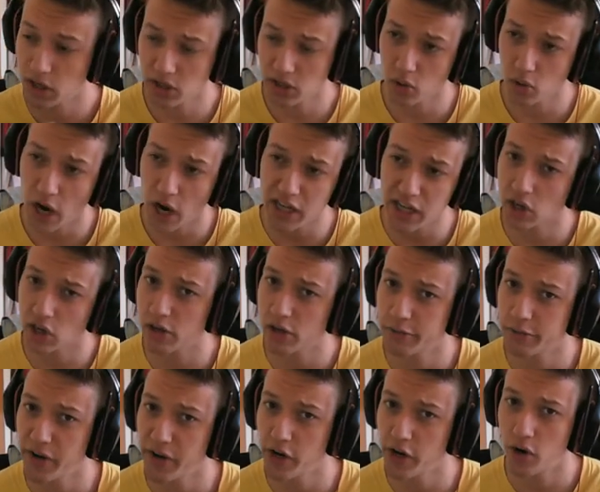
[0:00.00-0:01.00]
Icicle
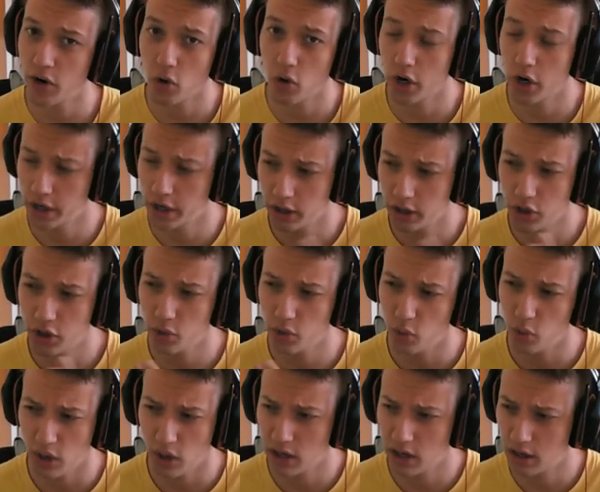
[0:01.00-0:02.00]
Spear or
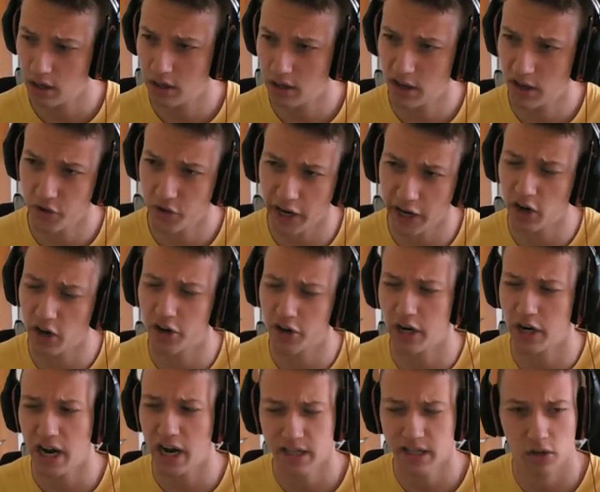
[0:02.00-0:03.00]
2 regular
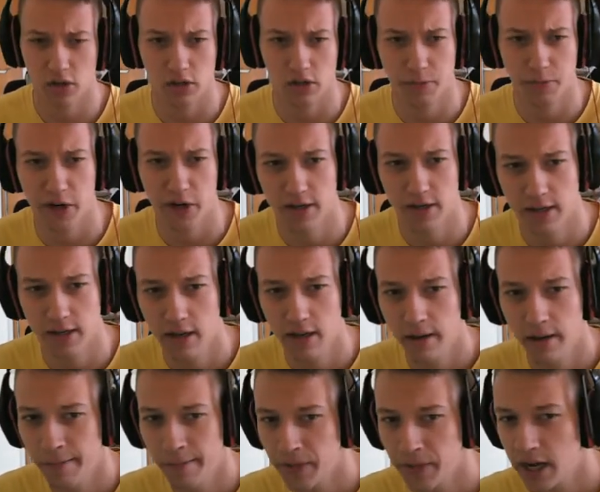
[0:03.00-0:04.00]
Icicle Spears.
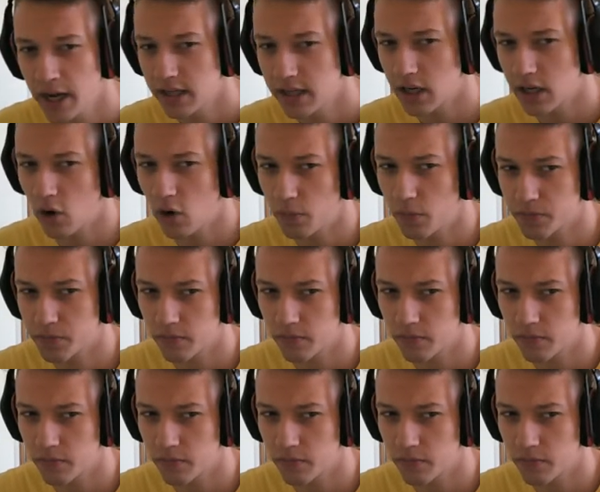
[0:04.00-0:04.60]
So